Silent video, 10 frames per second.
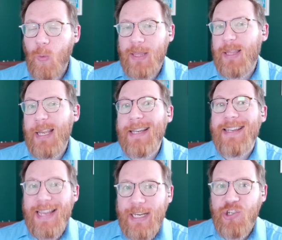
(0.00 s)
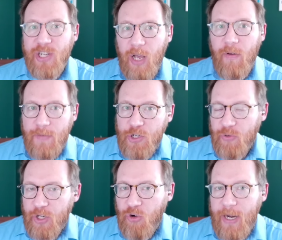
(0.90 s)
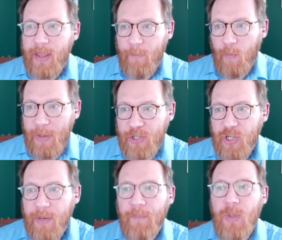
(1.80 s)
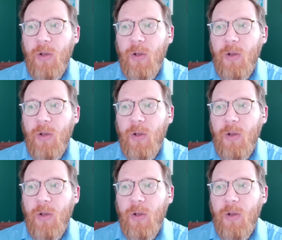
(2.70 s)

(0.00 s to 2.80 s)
with the intention of eventually trading them for pitching,